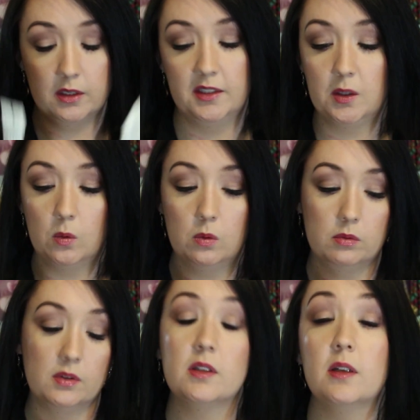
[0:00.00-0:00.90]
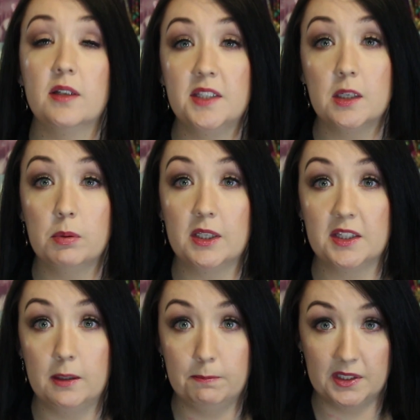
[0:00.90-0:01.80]
So the
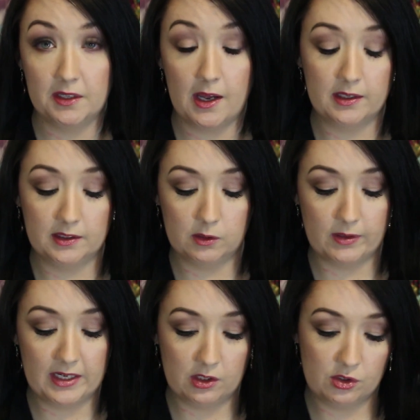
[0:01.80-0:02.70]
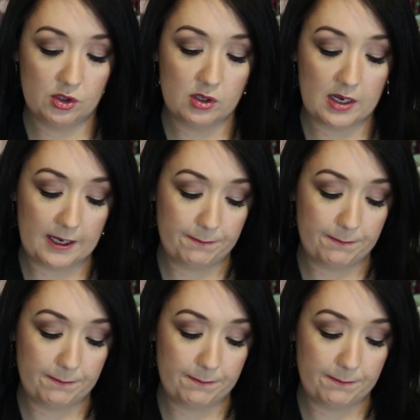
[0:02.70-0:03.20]
Cicaplast Lips and Hands range.